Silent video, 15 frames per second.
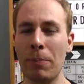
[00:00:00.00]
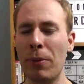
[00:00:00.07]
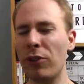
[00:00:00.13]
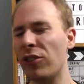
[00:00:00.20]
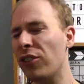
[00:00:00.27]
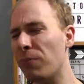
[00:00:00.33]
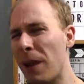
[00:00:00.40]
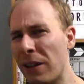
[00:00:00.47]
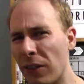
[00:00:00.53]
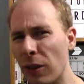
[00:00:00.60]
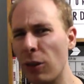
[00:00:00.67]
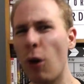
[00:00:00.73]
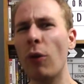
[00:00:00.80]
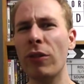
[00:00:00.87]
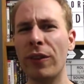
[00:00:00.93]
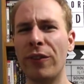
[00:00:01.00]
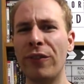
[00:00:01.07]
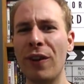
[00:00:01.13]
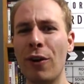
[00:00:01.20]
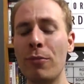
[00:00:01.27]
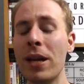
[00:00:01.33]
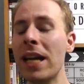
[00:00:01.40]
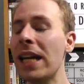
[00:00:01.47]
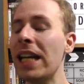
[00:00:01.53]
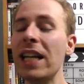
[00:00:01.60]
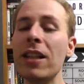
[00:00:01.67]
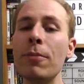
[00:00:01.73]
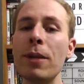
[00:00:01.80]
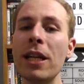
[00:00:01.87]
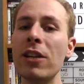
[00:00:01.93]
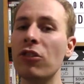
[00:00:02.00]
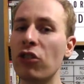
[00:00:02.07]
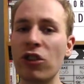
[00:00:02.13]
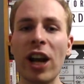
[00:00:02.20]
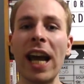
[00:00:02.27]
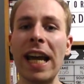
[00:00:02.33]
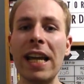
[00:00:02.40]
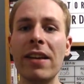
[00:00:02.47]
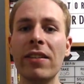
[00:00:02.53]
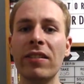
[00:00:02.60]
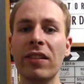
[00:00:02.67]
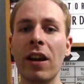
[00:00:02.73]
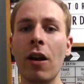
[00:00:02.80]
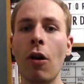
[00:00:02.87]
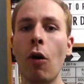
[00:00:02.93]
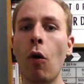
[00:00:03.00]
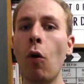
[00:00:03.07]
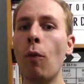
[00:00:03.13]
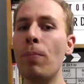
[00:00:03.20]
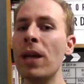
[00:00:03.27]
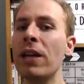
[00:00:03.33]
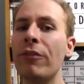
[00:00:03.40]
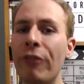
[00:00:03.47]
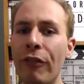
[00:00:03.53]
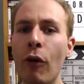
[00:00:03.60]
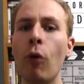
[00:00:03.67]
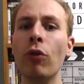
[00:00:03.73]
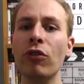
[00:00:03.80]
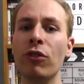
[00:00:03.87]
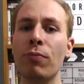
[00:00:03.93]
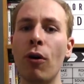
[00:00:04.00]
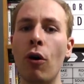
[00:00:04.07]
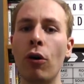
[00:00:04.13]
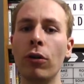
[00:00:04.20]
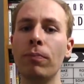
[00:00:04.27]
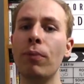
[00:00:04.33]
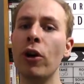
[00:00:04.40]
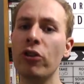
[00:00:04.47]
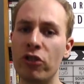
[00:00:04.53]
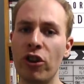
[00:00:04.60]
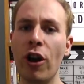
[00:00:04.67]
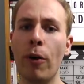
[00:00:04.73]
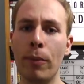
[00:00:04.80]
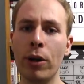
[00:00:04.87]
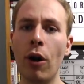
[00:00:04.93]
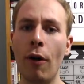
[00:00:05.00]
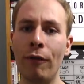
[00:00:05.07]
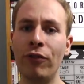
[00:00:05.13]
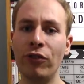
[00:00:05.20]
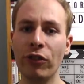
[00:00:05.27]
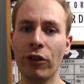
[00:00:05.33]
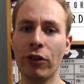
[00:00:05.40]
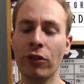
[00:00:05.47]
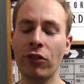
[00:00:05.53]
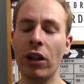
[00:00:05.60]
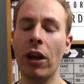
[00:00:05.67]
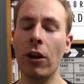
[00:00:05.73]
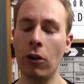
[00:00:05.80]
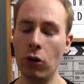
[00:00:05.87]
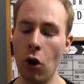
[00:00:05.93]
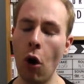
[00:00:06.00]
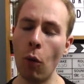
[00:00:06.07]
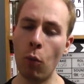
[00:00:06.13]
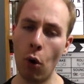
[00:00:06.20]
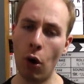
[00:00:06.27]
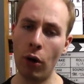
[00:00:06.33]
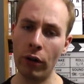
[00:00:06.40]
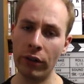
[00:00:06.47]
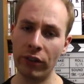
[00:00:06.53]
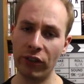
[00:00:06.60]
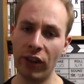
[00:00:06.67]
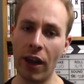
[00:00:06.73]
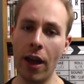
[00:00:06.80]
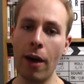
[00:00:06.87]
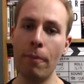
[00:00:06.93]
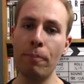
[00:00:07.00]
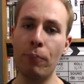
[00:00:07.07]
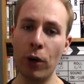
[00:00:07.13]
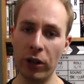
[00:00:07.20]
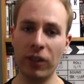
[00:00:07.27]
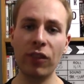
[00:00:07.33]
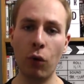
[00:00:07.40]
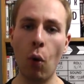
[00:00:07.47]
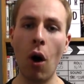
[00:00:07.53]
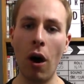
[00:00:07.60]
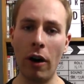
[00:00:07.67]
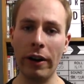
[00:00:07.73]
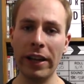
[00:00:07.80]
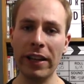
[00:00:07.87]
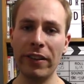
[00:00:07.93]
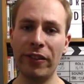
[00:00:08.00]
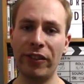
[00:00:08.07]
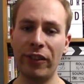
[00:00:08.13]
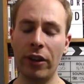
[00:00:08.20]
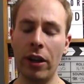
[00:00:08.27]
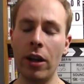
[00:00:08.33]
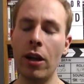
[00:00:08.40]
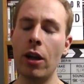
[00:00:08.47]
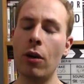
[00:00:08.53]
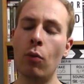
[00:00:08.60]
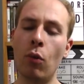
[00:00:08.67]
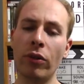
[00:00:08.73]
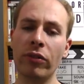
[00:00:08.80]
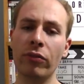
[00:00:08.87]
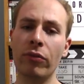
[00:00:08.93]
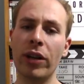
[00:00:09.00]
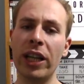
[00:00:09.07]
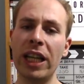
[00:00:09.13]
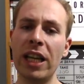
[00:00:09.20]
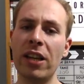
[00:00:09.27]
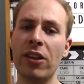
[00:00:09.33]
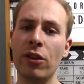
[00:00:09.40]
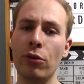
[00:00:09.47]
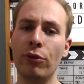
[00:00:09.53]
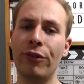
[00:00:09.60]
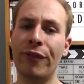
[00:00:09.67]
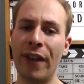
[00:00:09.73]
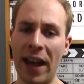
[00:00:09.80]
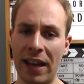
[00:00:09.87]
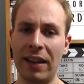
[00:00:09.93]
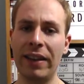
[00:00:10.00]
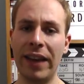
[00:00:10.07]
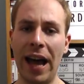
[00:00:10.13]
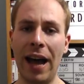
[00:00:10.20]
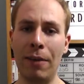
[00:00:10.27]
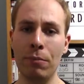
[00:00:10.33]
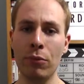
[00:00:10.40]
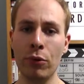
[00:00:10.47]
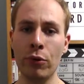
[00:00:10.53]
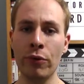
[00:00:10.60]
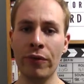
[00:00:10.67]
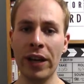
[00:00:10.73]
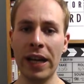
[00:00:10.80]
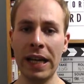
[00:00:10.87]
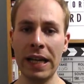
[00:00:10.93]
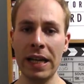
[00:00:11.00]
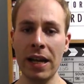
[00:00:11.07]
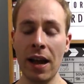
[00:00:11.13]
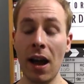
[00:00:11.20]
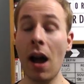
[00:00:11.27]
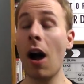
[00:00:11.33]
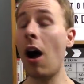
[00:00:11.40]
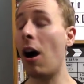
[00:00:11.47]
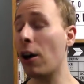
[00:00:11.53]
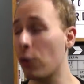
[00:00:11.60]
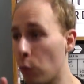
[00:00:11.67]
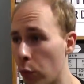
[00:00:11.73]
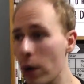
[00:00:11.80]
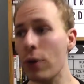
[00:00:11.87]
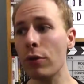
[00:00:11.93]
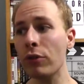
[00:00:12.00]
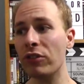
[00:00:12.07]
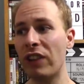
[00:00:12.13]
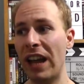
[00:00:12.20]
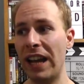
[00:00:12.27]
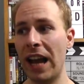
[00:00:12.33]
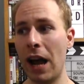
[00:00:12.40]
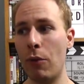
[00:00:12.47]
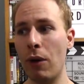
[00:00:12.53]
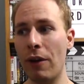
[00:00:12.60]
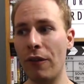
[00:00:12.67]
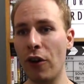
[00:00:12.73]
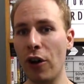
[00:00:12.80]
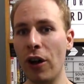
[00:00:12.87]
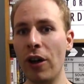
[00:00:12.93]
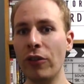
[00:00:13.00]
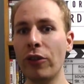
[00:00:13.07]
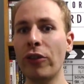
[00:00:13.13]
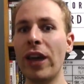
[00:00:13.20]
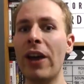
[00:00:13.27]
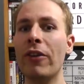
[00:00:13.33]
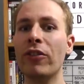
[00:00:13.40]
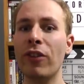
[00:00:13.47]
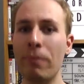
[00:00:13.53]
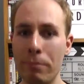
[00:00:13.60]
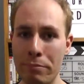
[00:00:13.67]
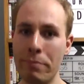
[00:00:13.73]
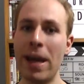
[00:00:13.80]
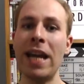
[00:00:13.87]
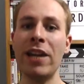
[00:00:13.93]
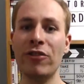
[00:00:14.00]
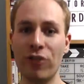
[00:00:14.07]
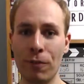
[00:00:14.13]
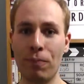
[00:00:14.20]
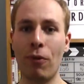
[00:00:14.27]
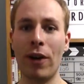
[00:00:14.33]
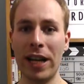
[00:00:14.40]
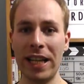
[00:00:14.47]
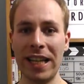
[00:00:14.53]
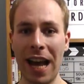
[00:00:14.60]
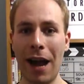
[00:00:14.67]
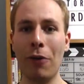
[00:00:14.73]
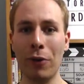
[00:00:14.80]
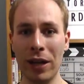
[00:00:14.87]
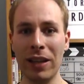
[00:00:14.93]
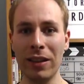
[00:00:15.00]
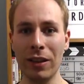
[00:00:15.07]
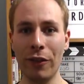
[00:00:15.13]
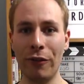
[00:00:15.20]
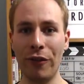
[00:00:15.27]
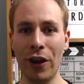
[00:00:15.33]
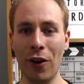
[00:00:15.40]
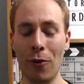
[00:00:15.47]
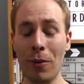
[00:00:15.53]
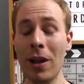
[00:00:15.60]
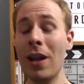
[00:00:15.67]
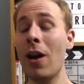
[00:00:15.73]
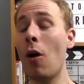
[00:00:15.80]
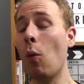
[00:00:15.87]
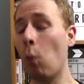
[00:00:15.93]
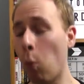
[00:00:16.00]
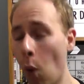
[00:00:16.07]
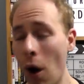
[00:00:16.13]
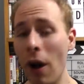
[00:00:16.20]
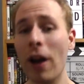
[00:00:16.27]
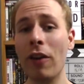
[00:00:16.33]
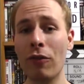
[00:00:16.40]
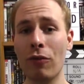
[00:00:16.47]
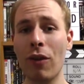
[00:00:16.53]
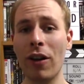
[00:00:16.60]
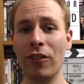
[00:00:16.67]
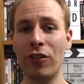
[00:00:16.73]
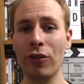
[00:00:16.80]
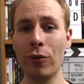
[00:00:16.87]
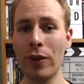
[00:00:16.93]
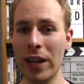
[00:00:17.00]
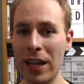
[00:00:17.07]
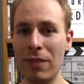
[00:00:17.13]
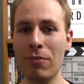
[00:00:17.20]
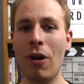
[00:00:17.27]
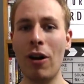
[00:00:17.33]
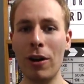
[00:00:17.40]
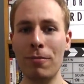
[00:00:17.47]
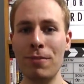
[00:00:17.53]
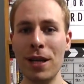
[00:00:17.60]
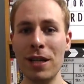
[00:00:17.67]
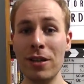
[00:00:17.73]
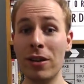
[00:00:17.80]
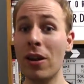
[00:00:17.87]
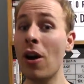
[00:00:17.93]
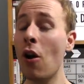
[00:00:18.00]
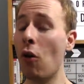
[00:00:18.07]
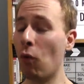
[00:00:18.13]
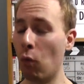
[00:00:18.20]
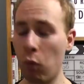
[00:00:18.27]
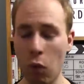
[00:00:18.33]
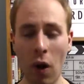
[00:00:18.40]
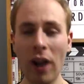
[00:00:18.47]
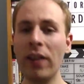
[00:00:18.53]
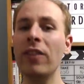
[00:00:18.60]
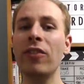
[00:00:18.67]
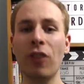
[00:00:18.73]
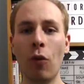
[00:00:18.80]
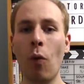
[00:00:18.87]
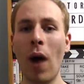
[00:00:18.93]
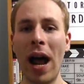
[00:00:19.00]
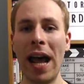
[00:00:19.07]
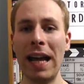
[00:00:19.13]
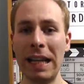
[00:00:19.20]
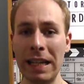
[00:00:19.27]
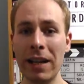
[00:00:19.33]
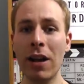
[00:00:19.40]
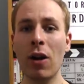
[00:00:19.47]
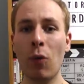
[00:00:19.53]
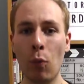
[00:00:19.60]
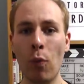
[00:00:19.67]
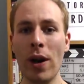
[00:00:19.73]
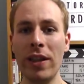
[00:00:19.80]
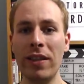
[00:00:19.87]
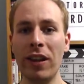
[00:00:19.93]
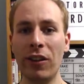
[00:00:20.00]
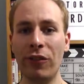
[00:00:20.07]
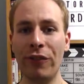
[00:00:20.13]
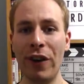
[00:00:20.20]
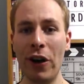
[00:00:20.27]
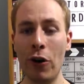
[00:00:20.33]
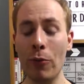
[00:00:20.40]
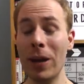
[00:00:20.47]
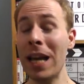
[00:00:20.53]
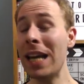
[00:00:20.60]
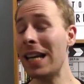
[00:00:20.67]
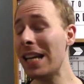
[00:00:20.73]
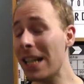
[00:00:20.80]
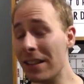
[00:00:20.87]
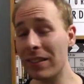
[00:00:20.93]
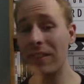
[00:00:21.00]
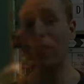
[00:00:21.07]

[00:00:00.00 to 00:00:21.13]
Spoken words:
but she spends a lot of this film either being chased or being forced upon by German officers. Not once, but twice. Wasn't really a huge fan of that movie. I will say, however, that there is a major breakout in the film. Wyatt Russell, in my opinion, runs away with this film. He's the